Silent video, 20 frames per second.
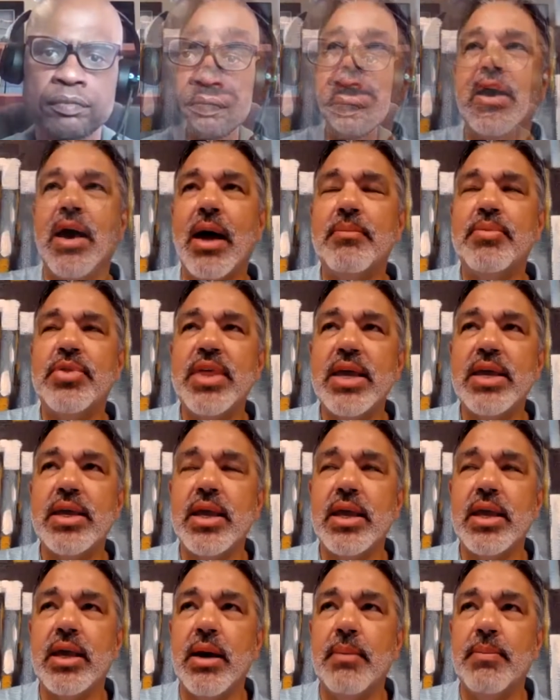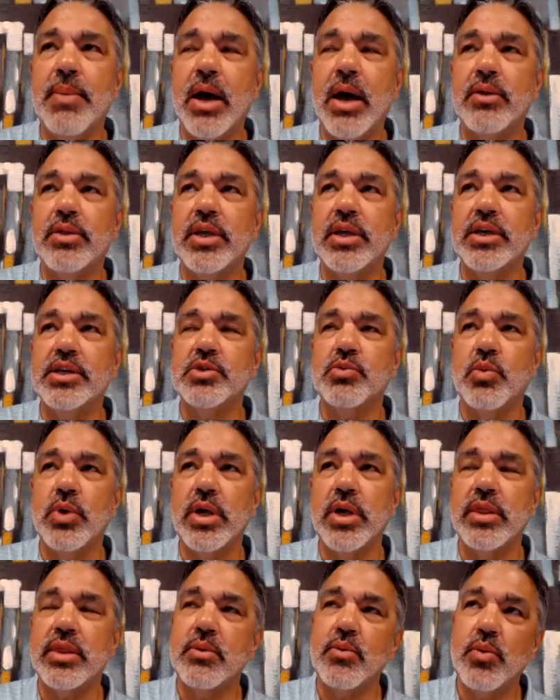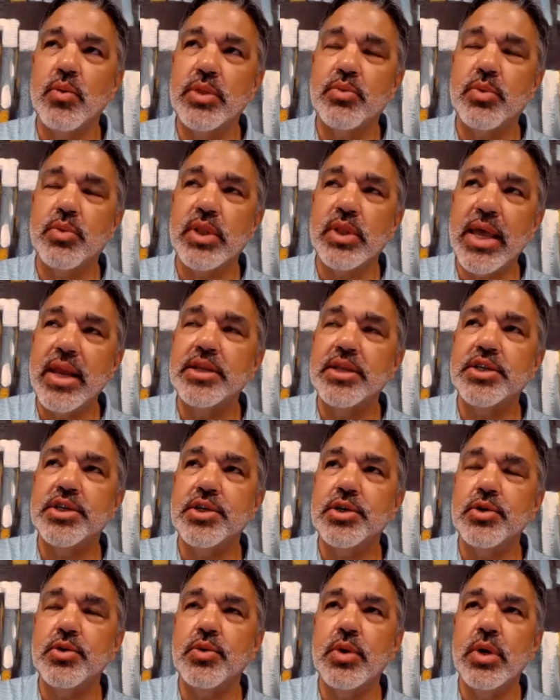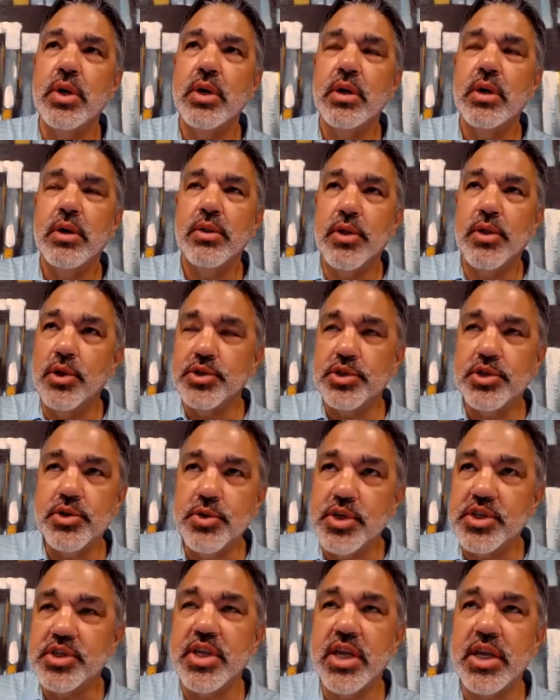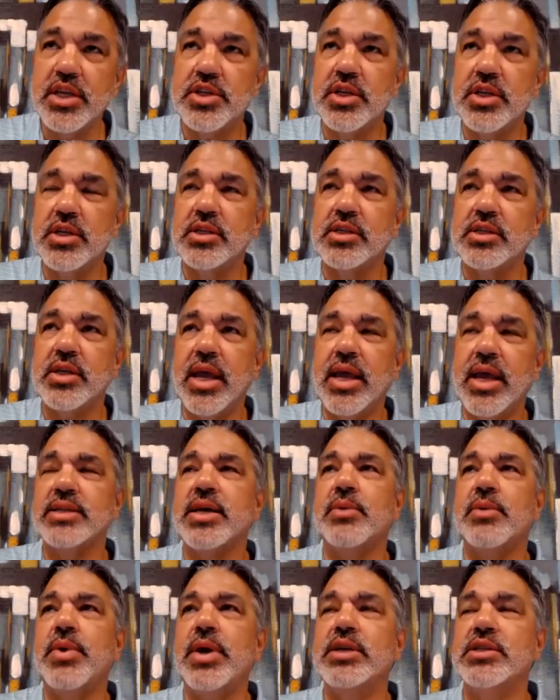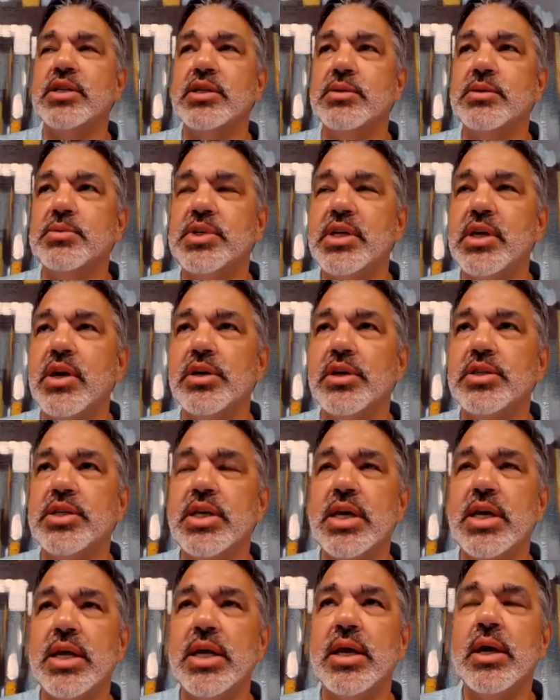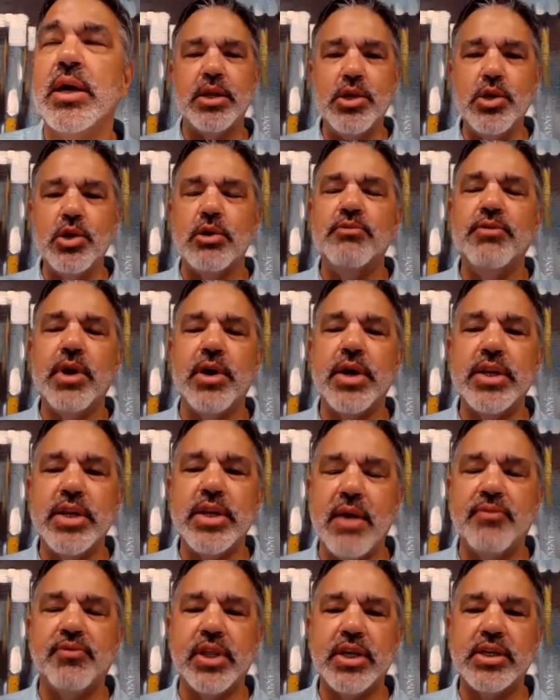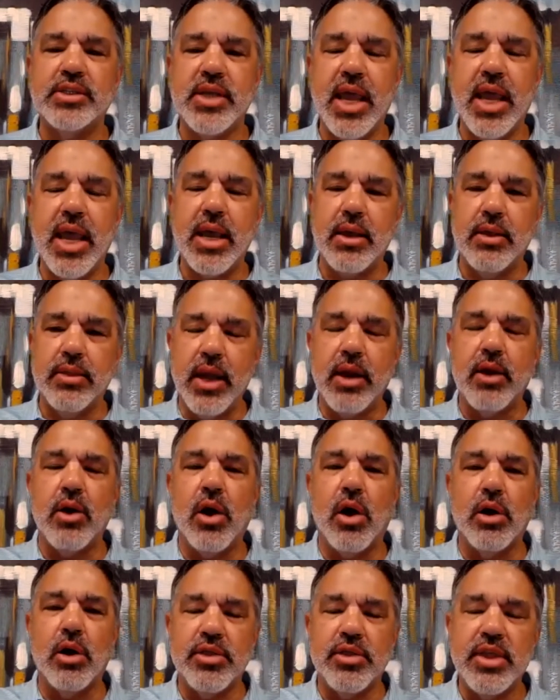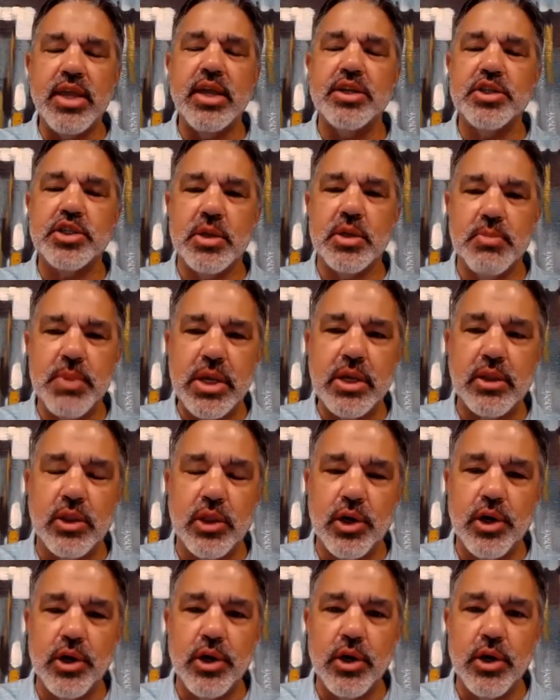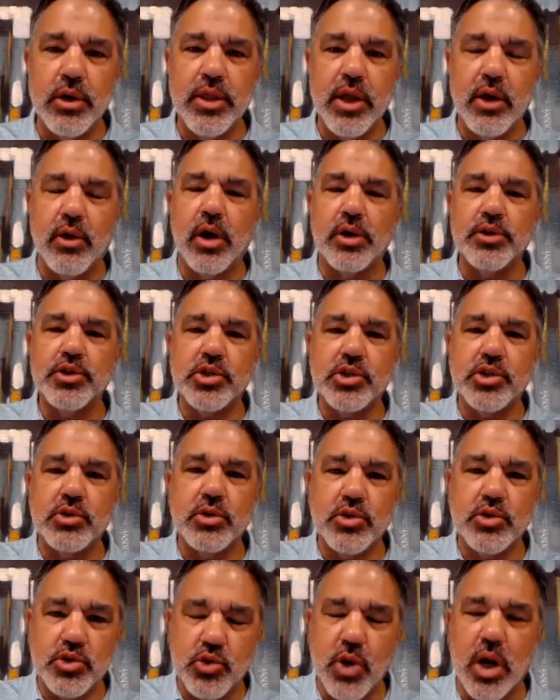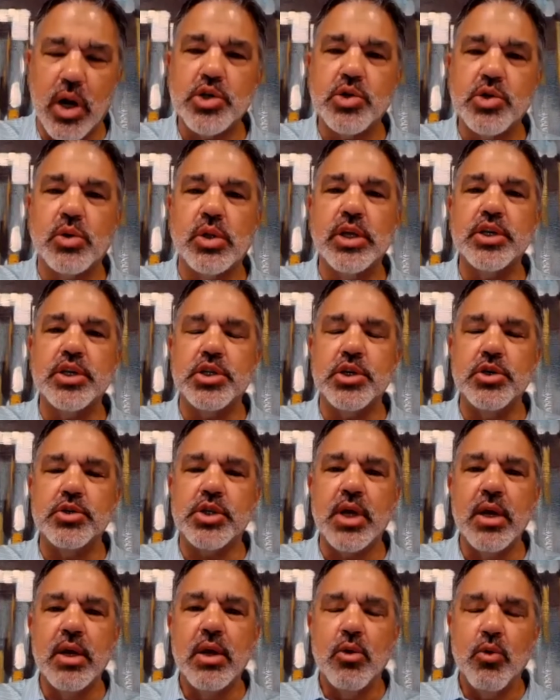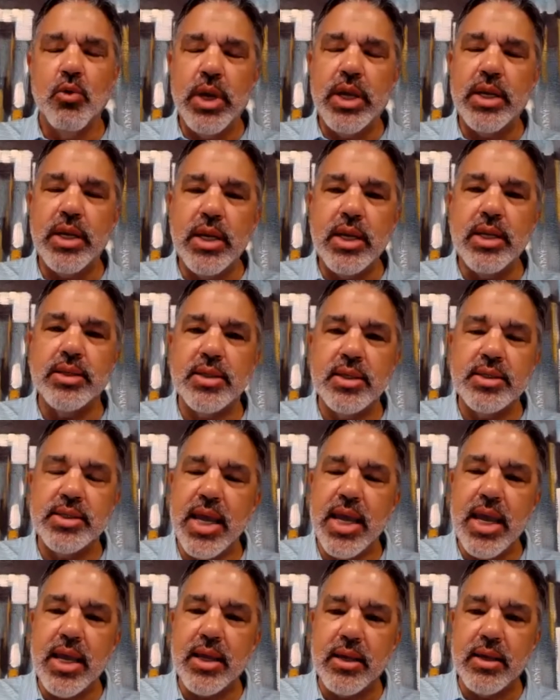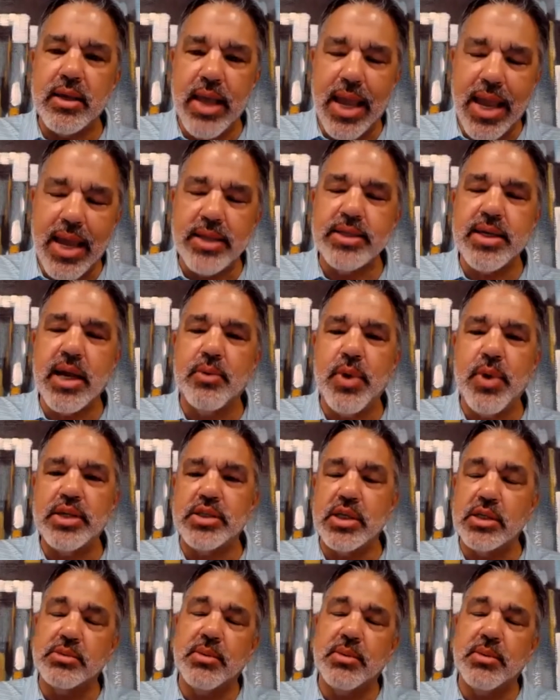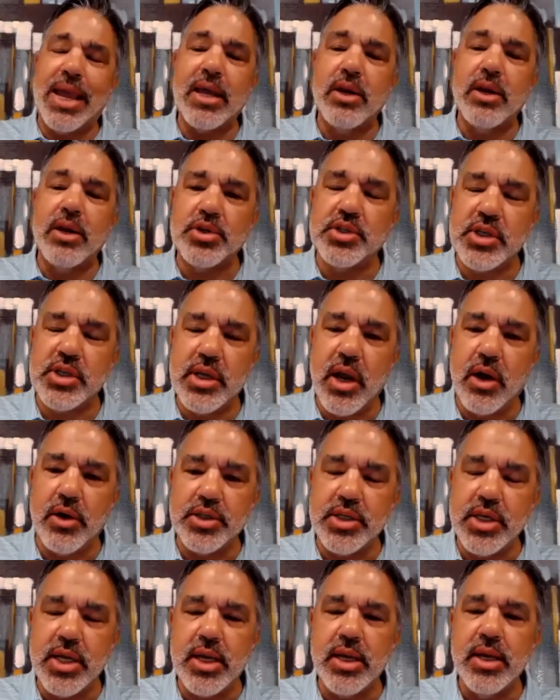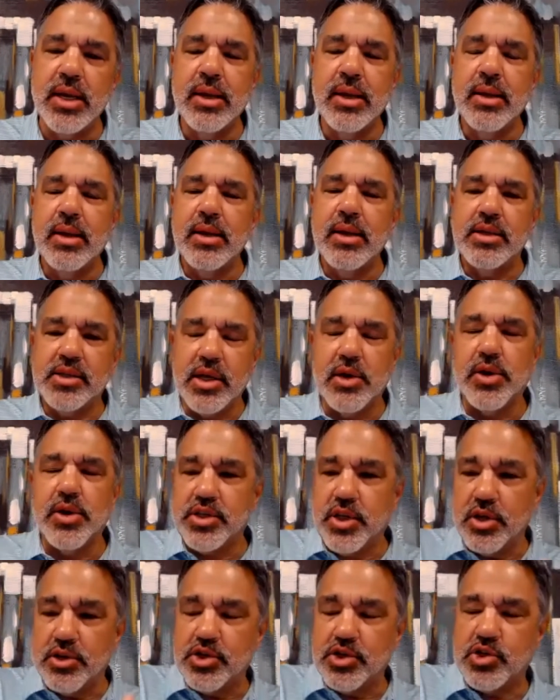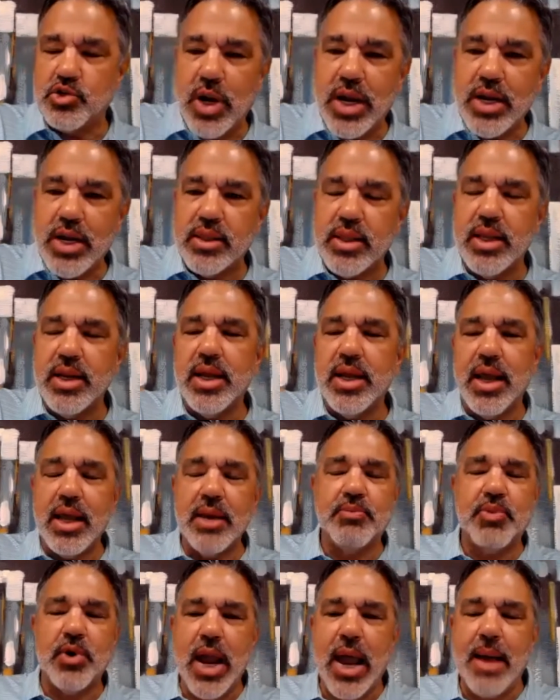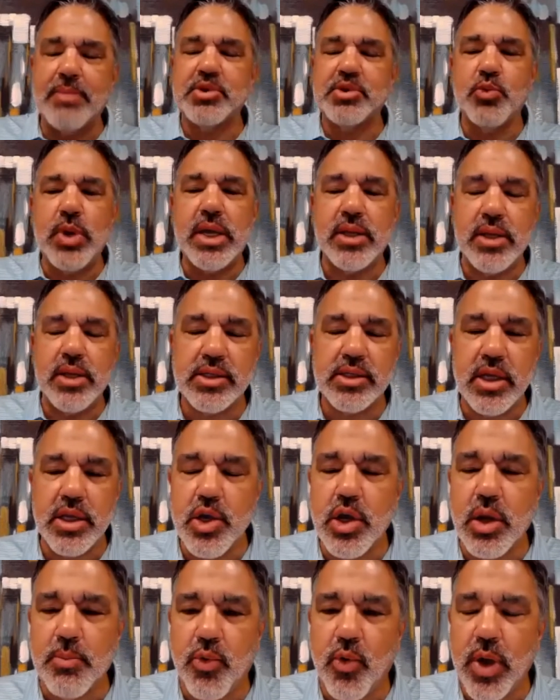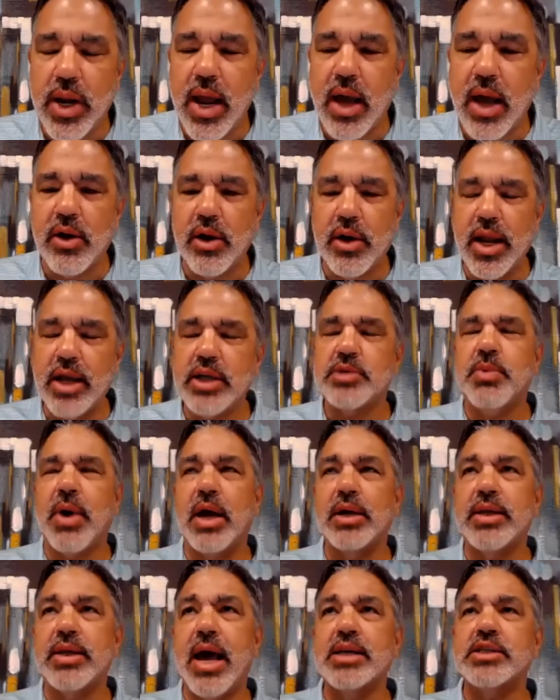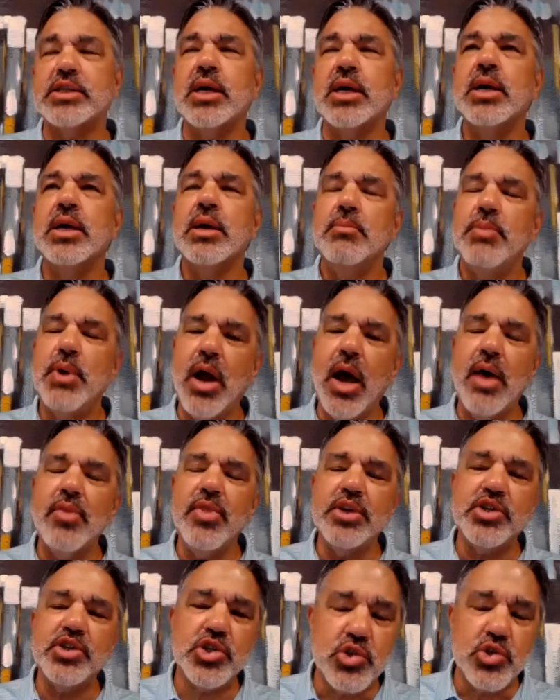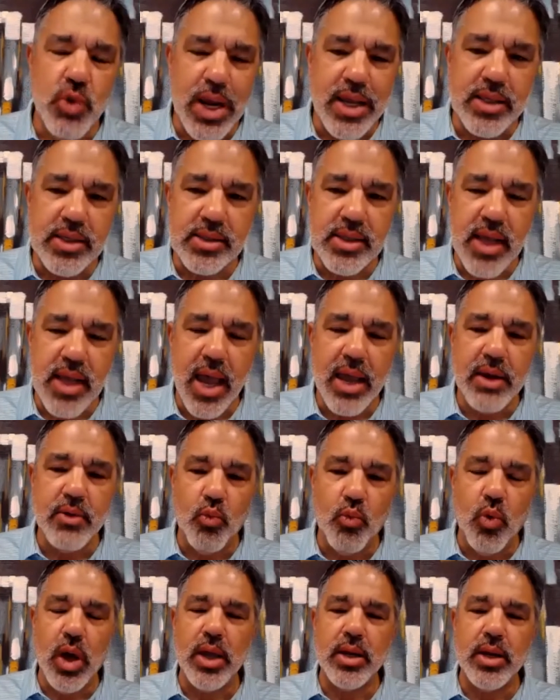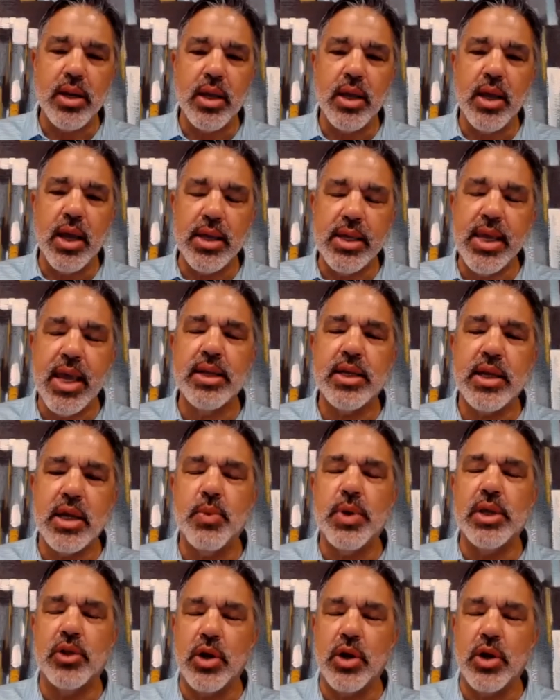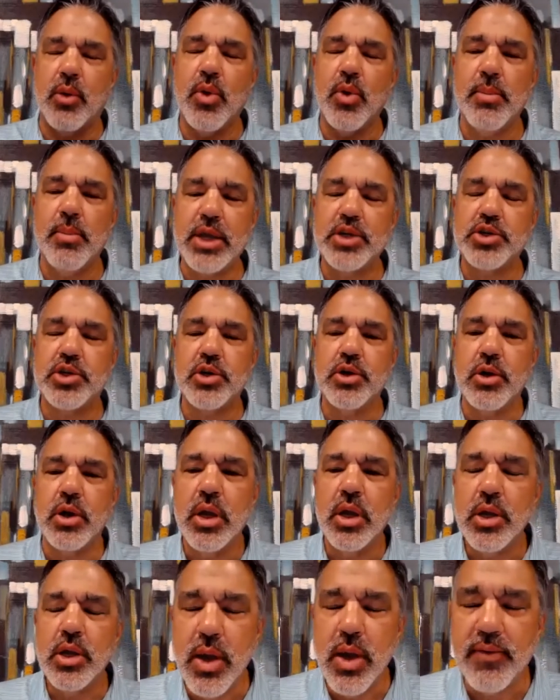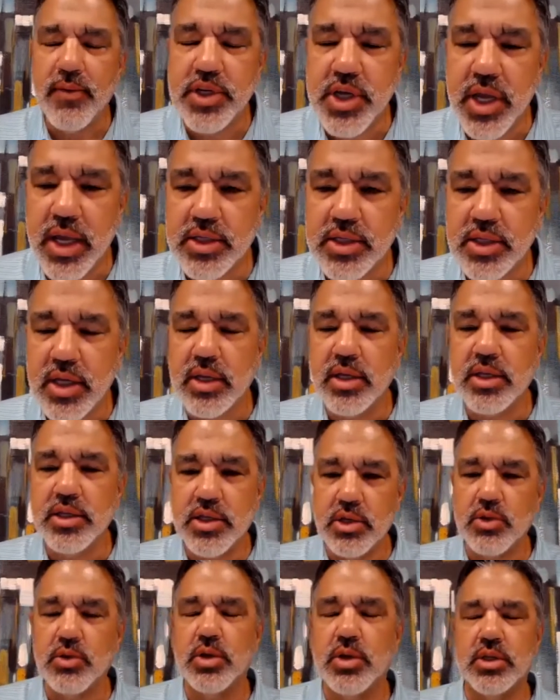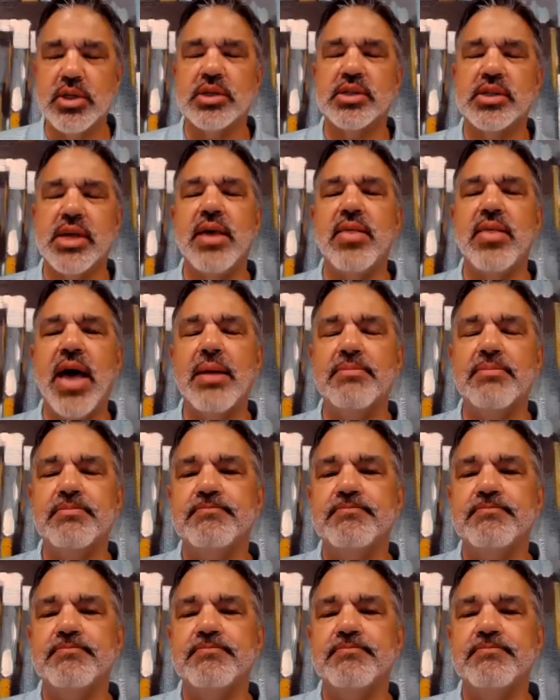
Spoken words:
I'm thinking about this with related to those two distinctions, anti-racism, CRT. You're very definitely saying there are things to be learned. There are structural issues. Yeah. We need to take anti-racism and or CRT serious. There's strength in it and perhaps weakness that you can point out in our next podcast. But on the strength side, what, again, can we learn? I want to make sure you have a chance to say that.